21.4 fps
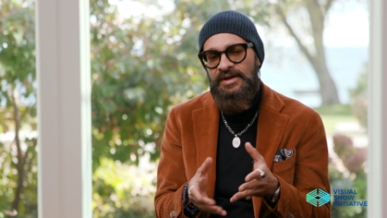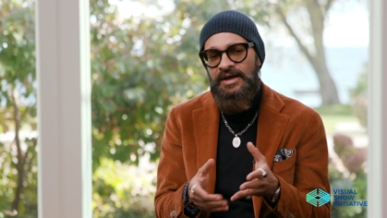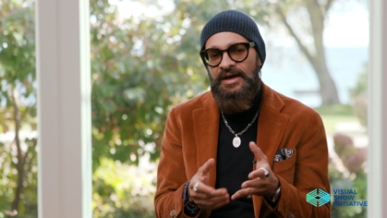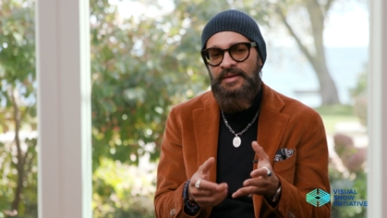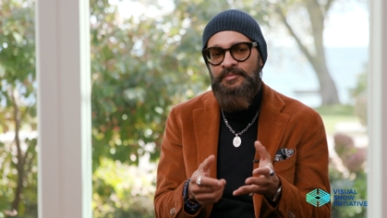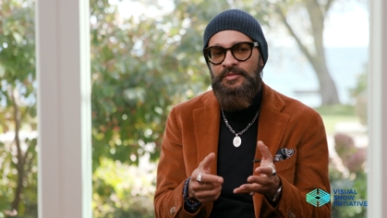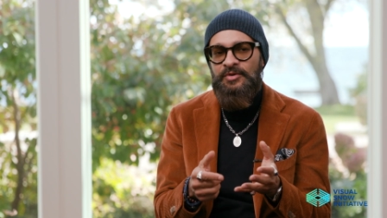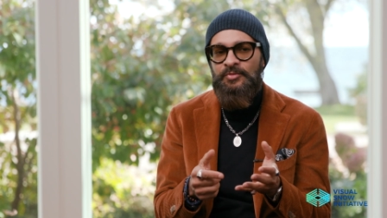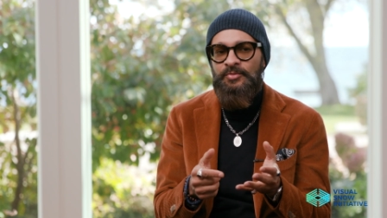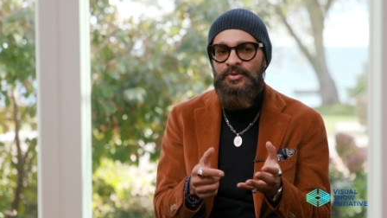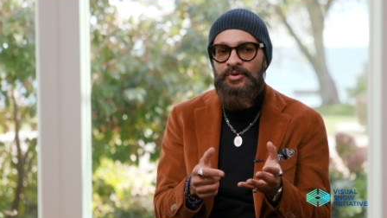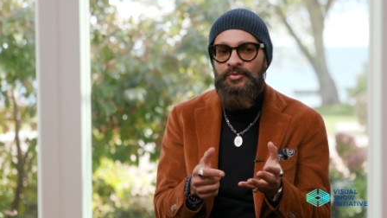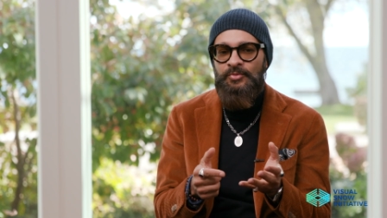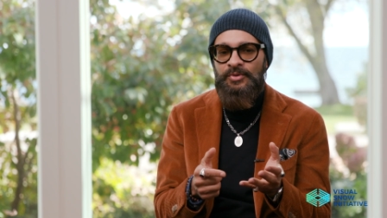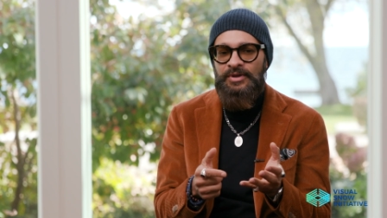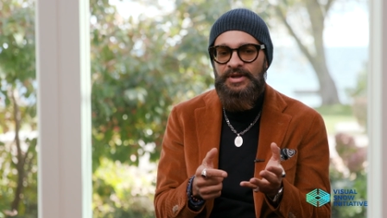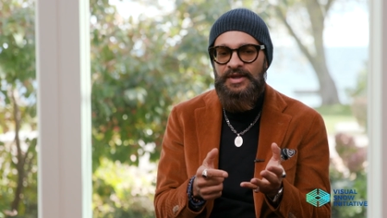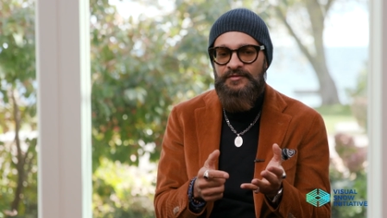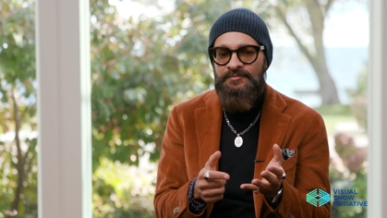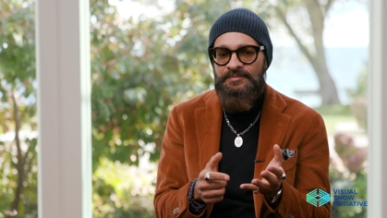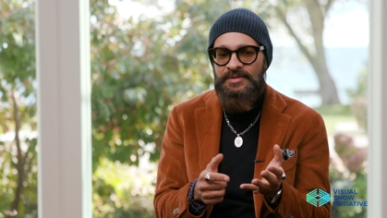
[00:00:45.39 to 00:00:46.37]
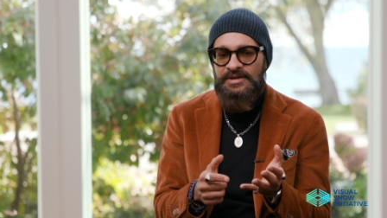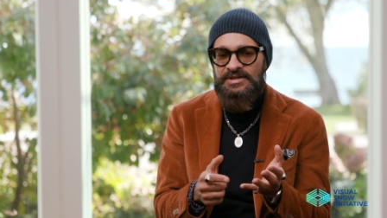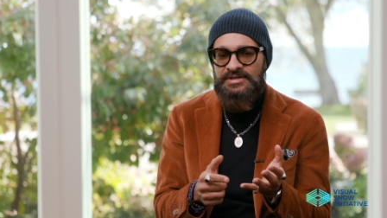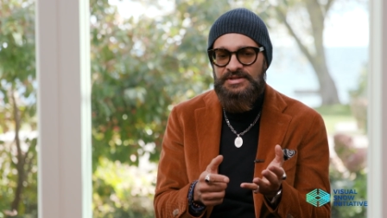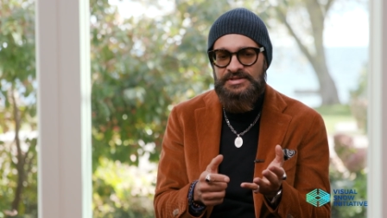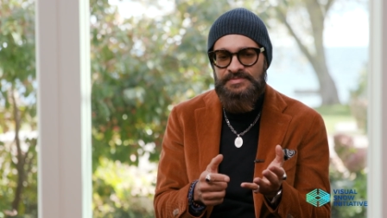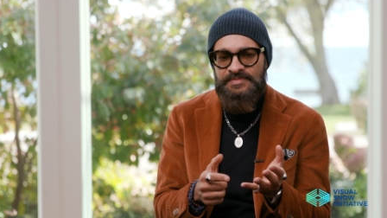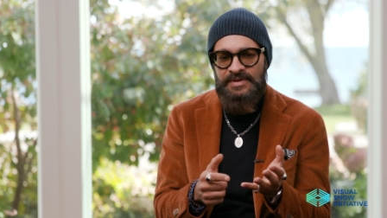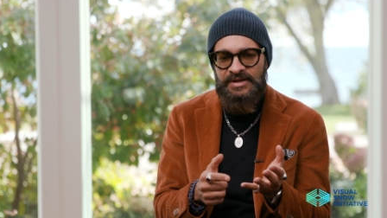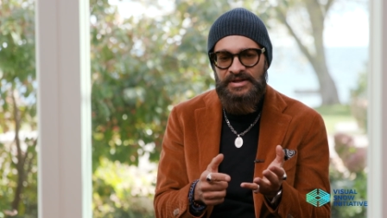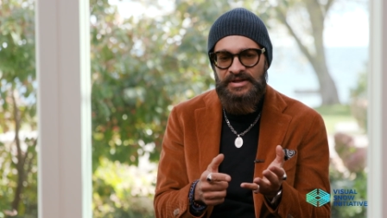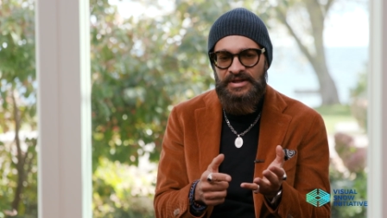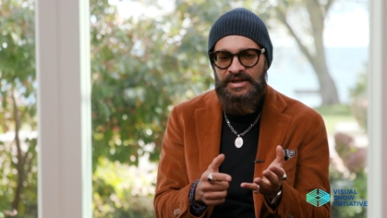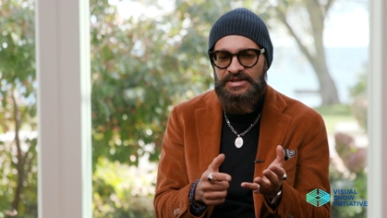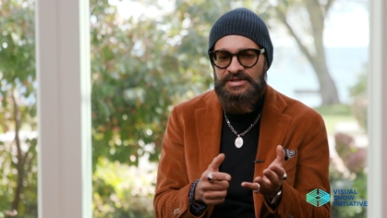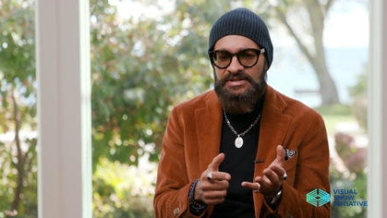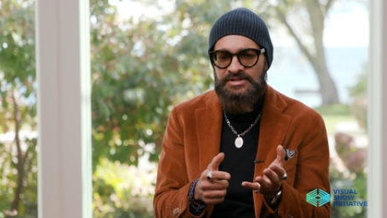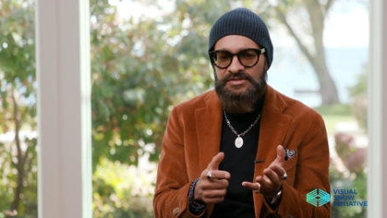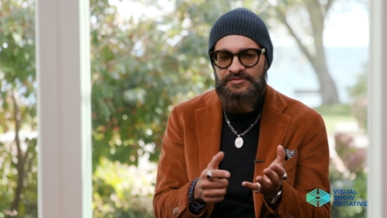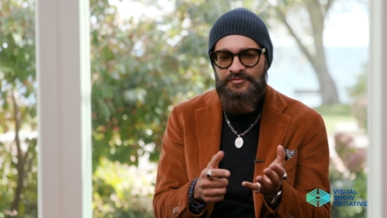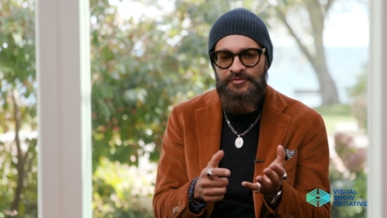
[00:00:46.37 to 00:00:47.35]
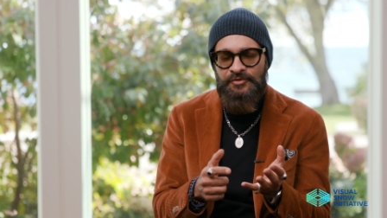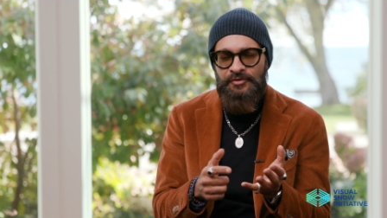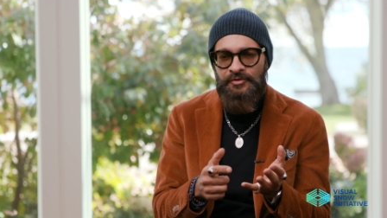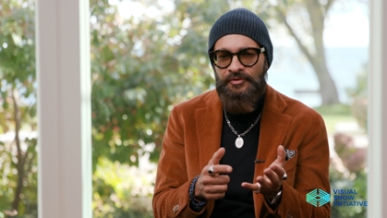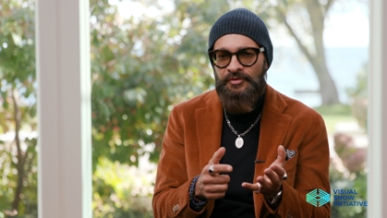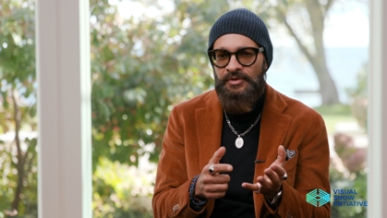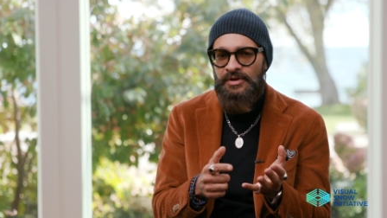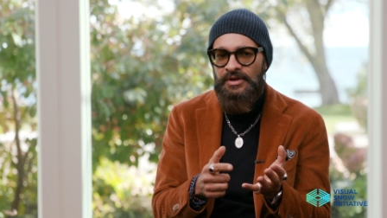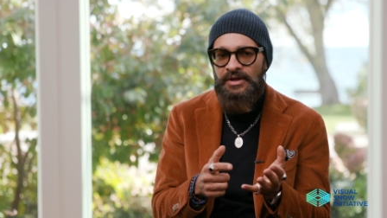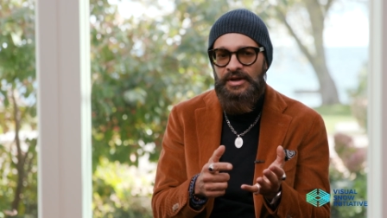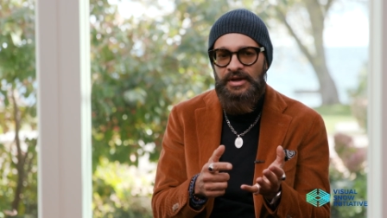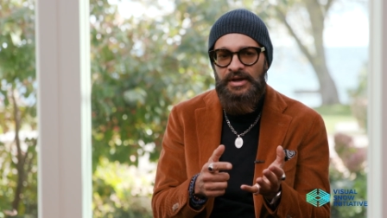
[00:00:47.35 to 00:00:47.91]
I mean, we can give patients medications for,